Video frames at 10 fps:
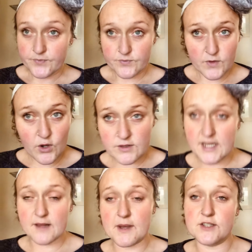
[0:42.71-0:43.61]
contact
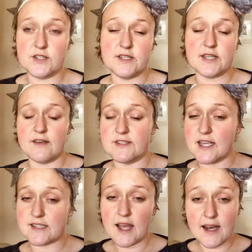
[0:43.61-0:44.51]
the emergency services,
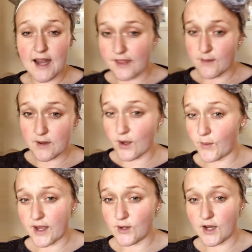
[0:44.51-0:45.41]
let them know where
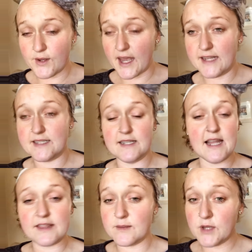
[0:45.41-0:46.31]
you're located,
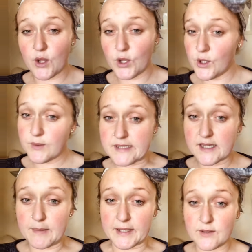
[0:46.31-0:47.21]
let them know who is in the
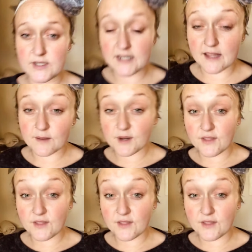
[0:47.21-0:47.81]
building, let them know the